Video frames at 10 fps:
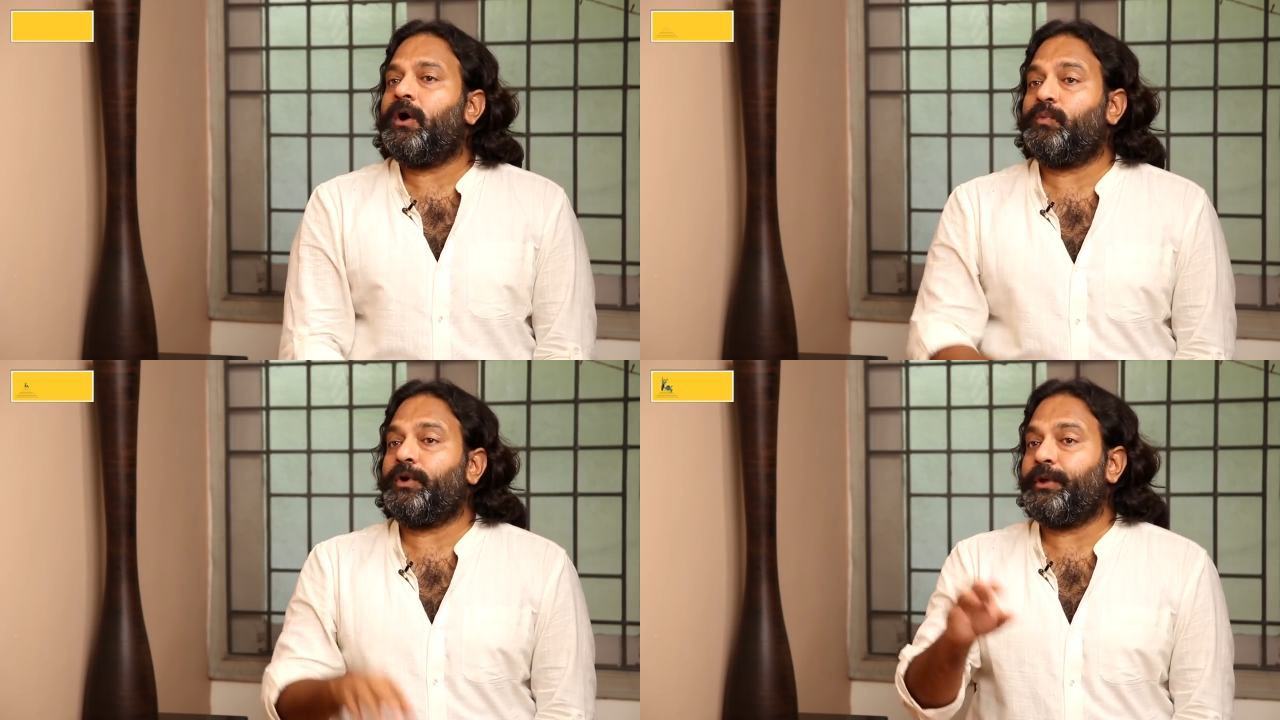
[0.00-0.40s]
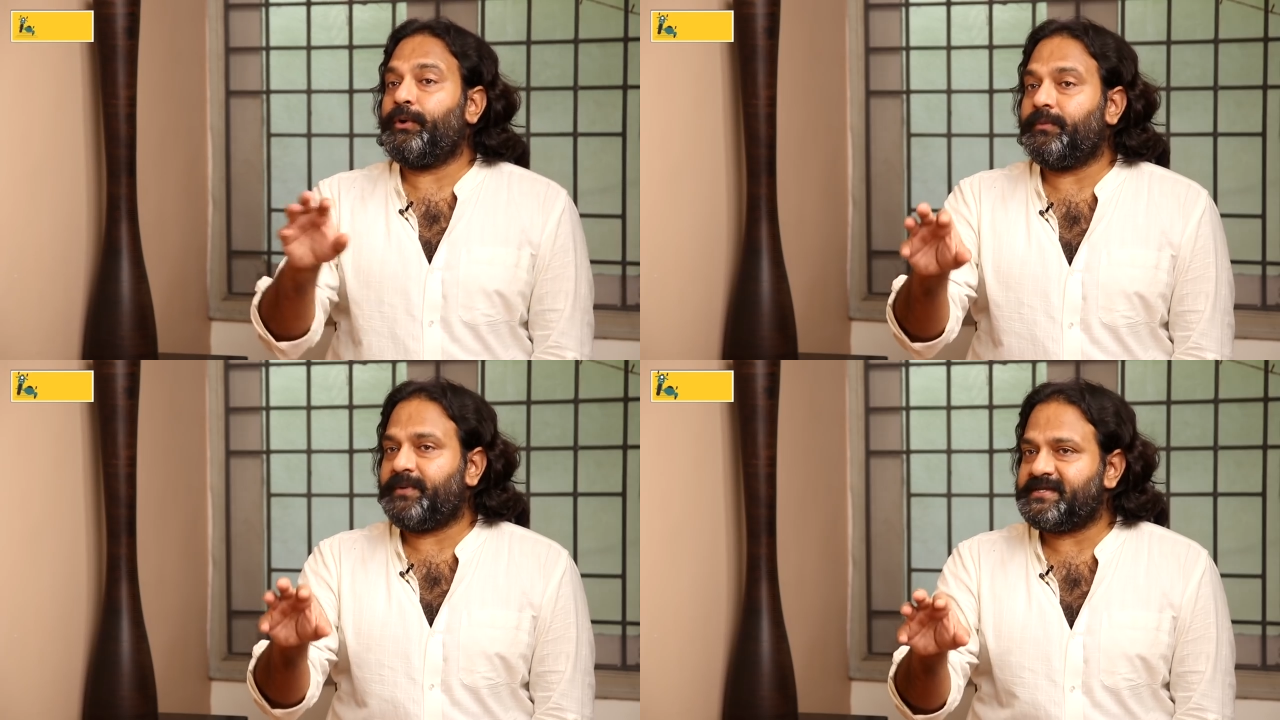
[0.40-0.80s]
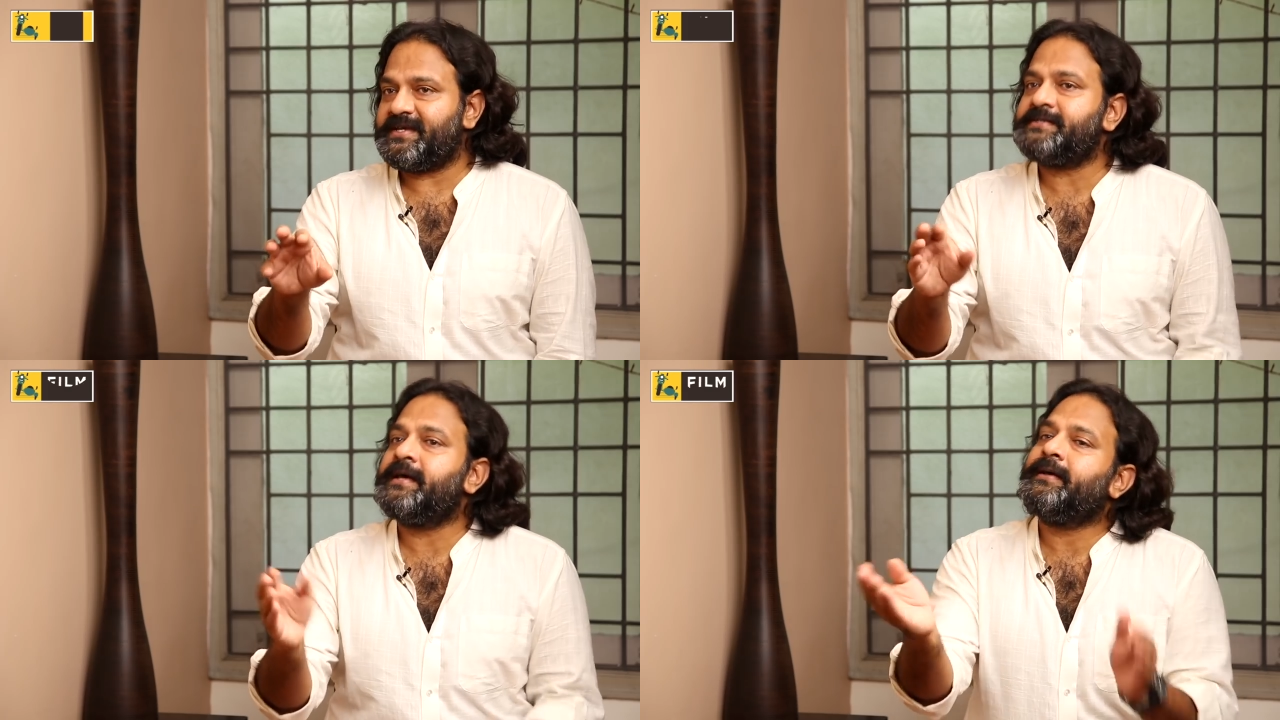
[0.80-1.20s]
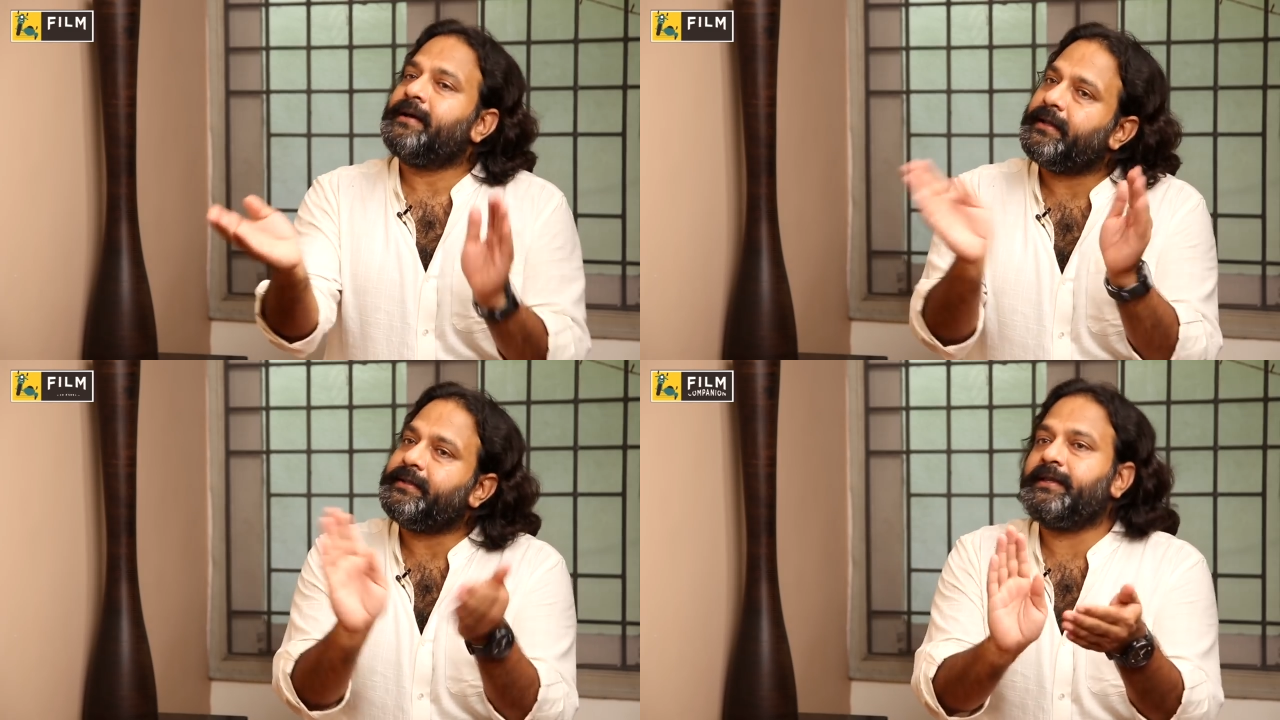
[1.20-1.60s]
or what you're going to purchase
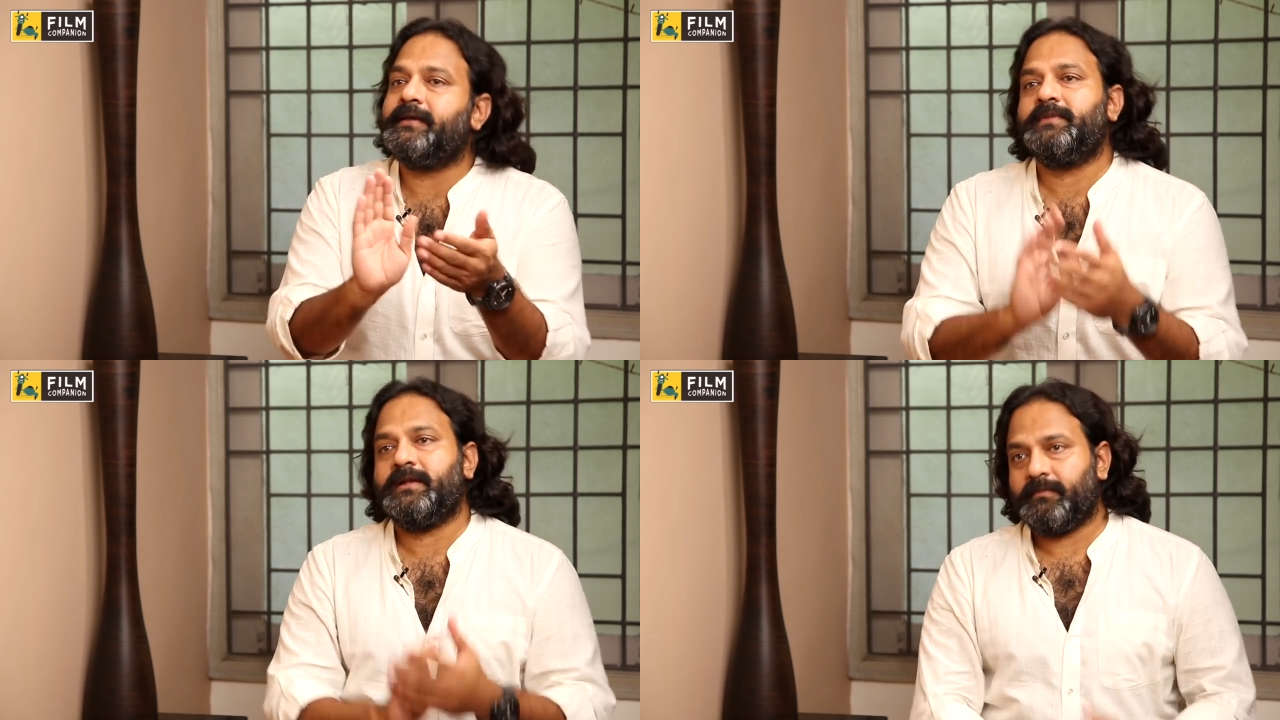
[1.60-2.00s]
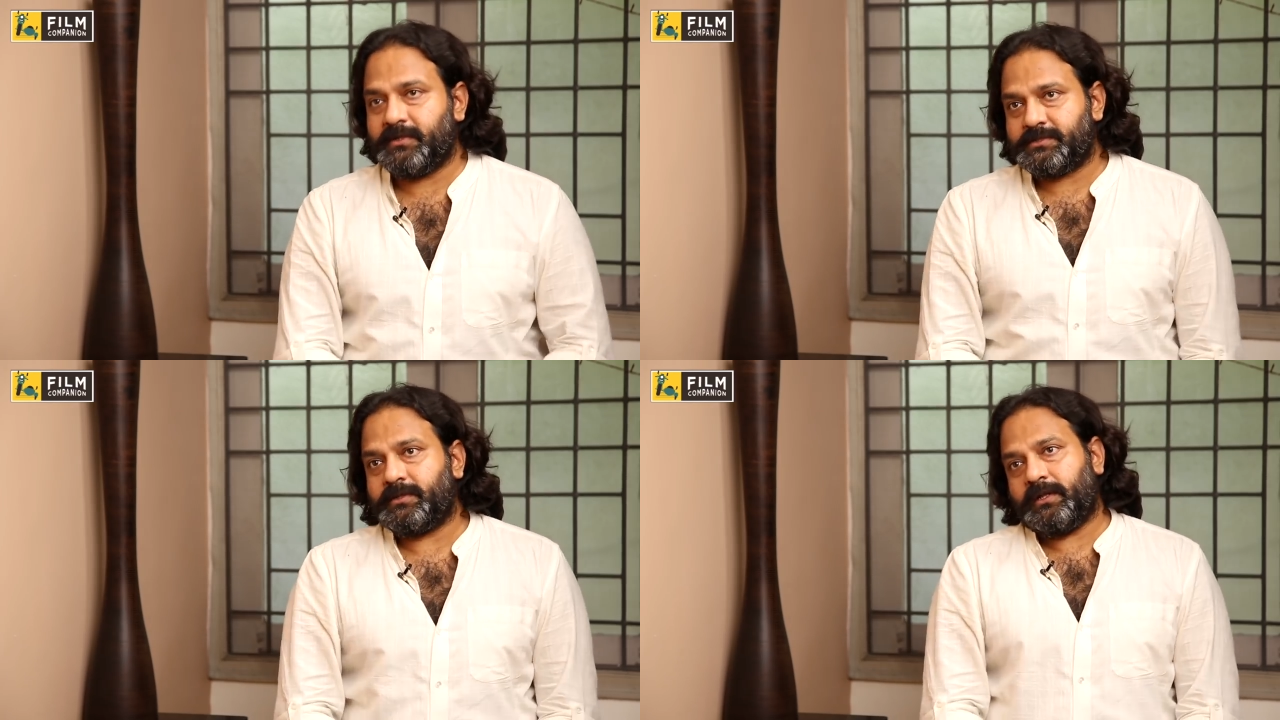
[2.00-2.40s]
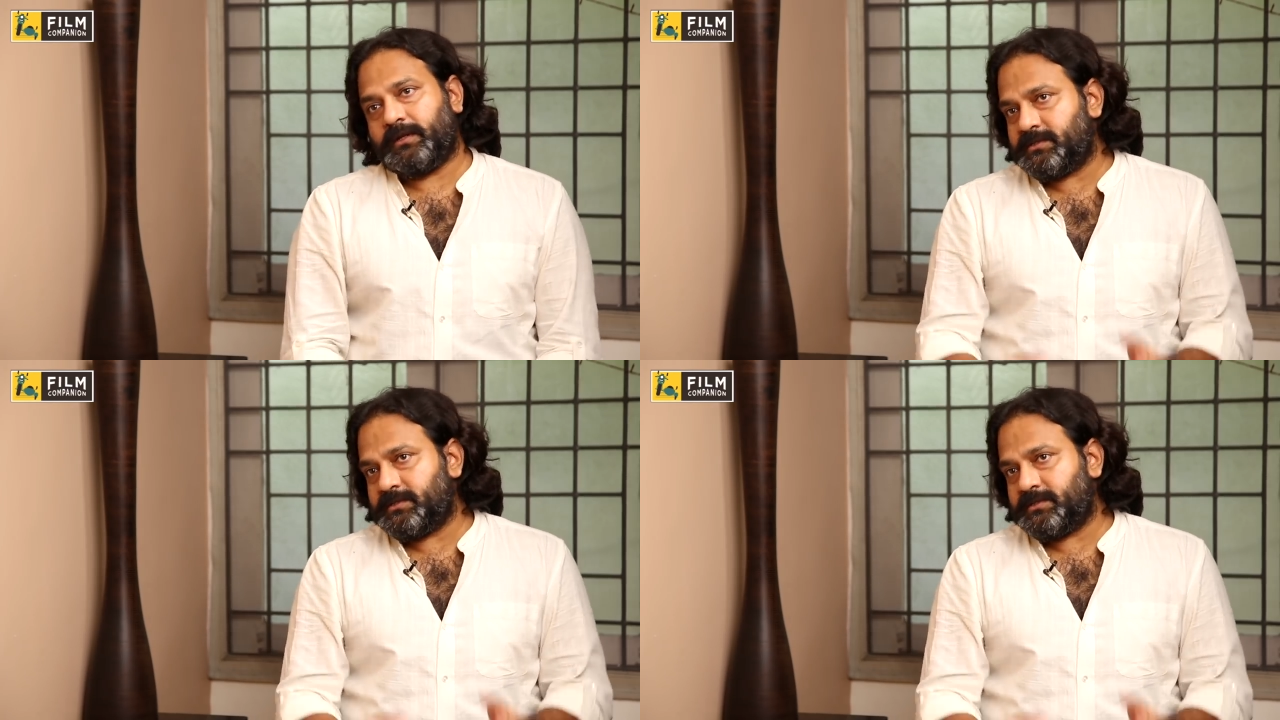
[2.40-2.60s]
and then keep the numbers together.